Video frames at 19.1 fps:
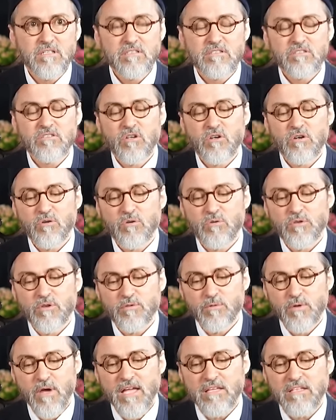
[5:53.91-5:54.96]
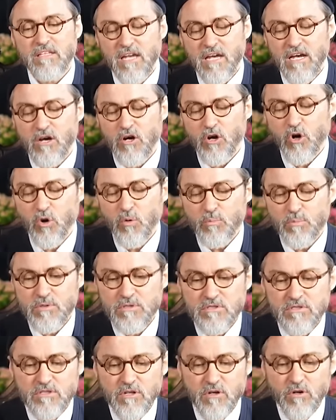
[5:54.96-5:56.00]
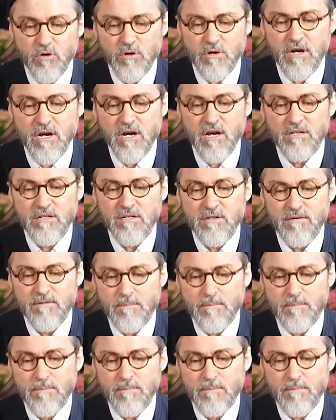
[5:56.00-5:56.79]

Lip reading: So the Fatiha opens the Quran.